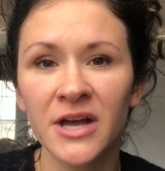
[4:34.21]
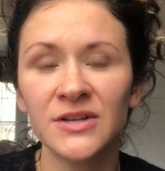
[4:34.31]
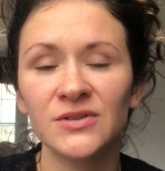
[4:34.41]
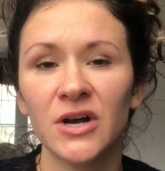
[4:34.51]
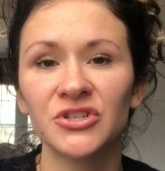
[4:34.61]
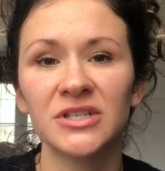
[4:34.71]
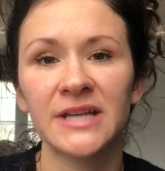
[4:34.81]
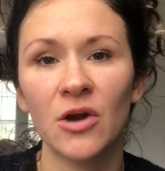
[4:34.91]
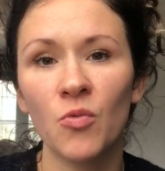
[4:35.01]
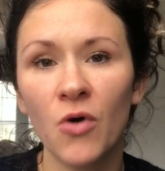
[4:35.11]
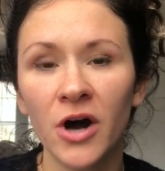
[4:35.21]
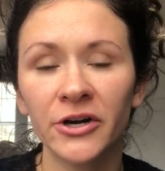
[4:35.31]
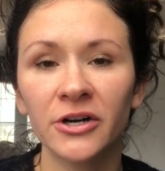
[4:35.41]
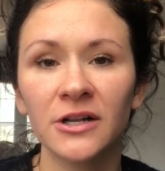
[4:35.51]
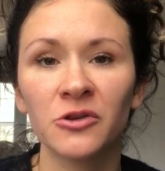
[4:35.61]
So I'll just take
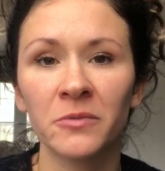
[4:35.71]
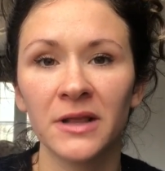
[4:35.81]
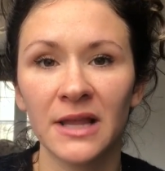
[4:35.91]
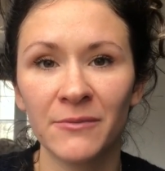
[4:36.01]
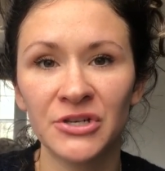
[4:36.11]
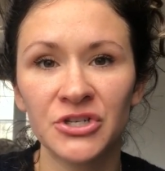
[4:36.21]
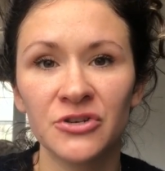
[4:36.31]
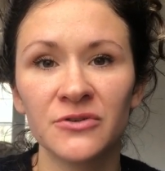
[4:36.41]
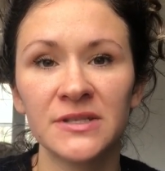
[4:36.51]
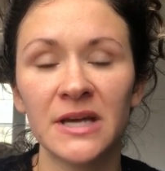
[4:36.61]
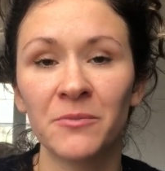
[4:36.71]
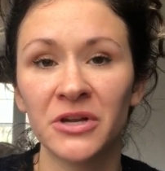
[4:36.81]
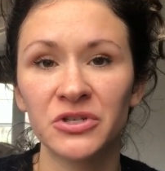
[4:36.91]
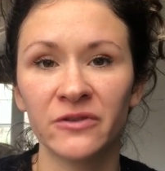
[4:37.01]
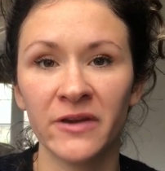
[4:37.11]
water, a little bit of lemon juice, a
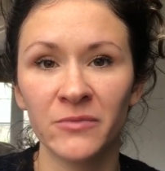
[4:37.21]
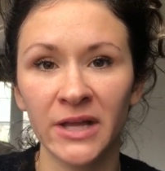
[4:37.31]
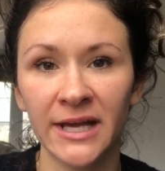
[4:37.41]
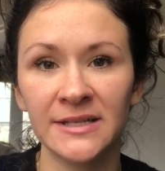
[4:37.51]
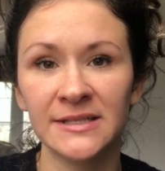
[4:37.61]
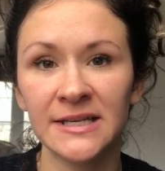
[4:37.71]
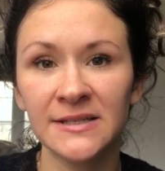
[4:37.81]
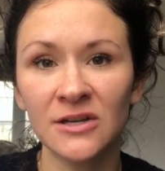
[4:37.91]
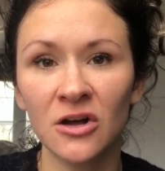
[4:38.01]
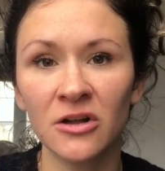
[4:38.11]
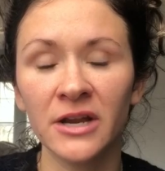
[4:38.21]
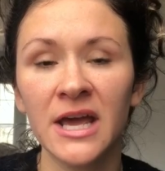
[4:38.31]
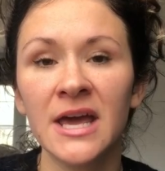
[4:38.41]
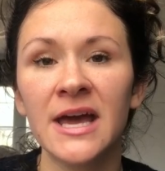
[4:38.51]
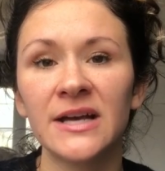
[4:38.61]
pinch of Himalayan sea salt,
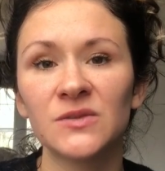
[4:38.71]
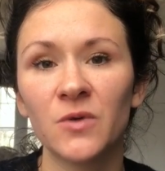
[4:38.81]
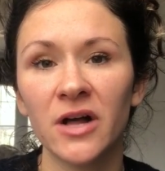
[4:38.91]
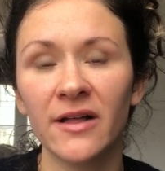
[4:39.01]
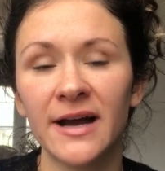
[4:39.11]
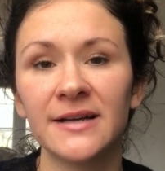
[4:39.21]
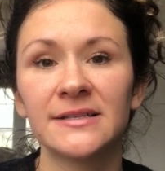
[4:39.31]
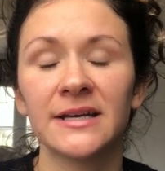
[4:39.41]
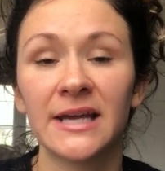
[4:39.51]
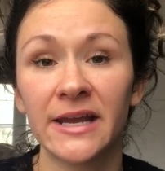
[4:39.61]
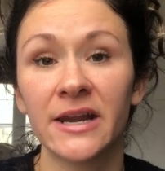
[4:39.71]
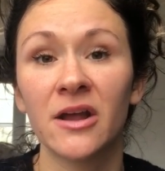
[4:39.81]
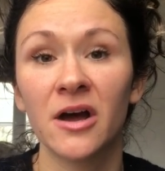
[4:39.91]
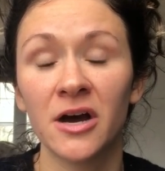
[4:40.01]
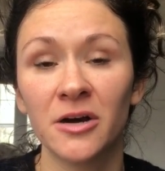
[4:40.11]
as well as again
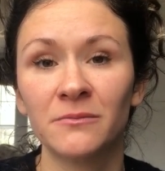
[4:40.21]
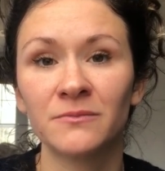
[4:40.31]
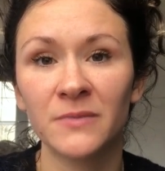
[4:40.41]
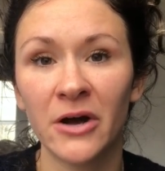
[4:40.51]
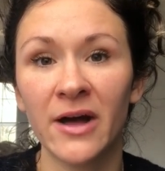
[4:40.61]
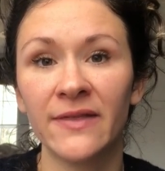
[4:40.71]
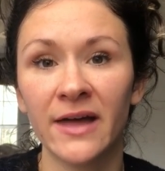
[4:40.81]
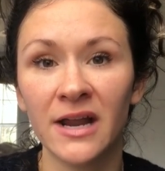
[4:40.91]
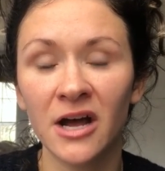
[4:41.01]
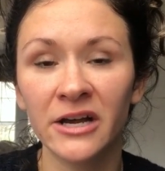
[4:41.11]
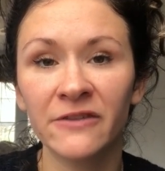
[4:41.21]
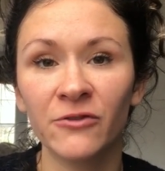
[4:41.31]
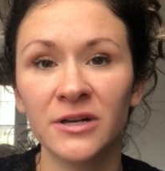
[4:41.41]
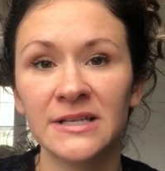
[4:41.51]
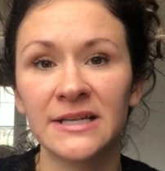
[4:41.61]
um, I'll add that honey
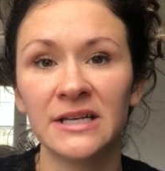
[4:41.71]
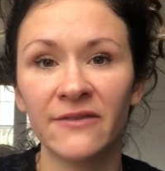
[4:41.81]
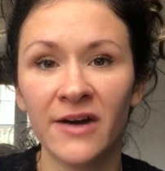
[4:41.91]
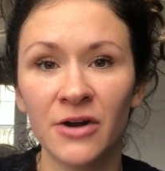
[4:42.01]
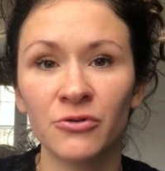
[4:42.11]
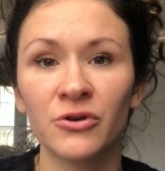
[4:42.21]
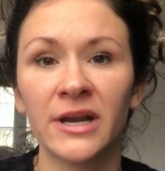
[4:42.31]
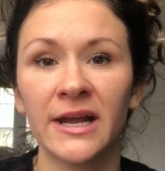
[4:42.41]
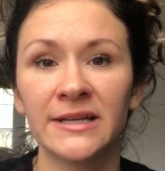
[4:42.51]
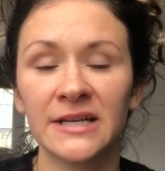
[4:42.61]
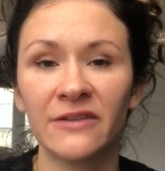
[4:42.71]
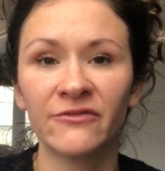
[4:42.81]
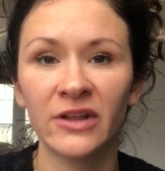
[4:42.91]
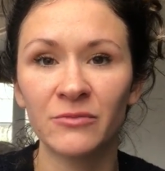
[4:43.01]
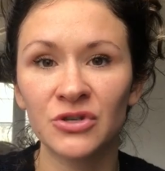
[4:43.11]
for its antiviral and
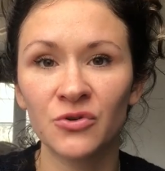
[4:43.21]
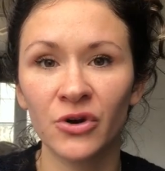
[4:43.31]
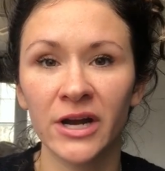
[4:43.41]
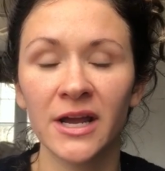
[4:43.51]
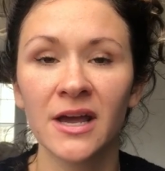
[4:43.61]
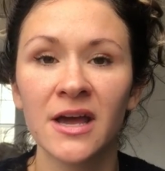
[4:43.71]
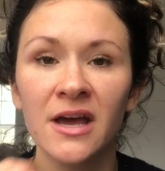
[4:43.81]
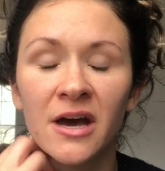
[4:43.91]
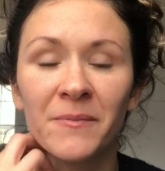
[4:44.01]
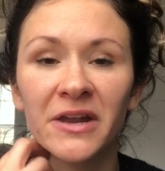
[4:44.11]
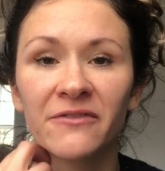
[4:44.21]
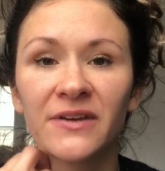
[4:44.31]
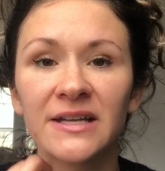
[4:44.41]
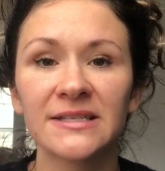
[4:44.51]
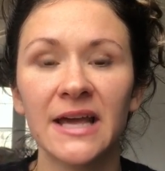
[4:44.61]
anti-inflammatory
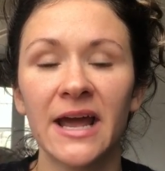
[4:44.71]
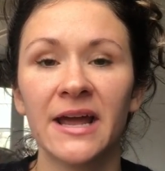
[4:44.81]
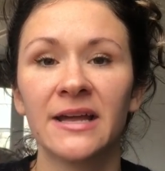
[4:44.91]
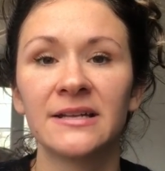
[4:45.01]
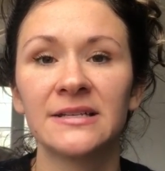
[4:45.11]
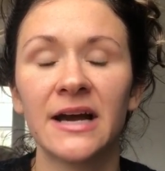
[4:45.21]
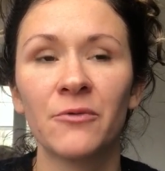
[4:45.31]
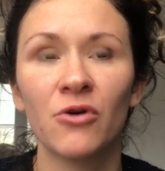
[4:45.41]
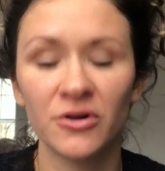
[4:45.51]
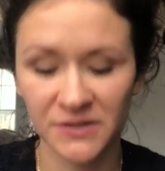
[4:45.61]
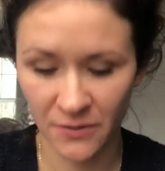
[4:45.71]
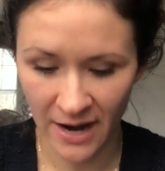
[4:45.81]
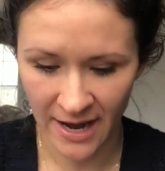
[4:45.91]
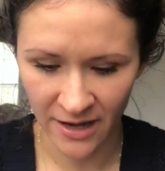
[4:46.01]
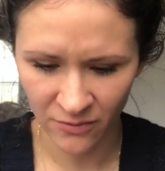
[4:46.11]
benefits, and I will also
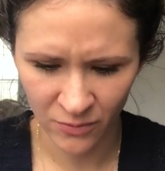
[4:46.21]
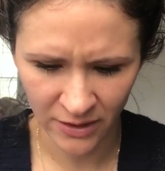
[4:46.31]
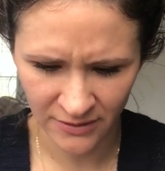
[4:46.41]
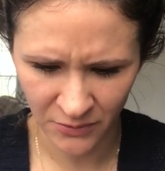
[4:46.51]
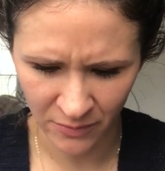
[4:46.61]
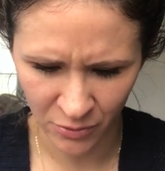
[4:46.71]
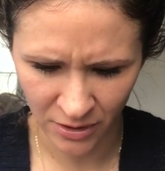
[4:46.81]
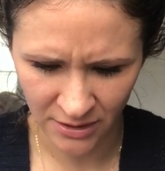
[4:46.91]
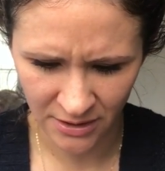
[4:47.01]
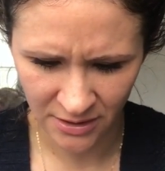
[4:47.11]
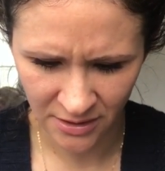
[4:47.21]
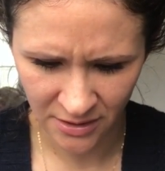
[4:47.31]
add what else do I put?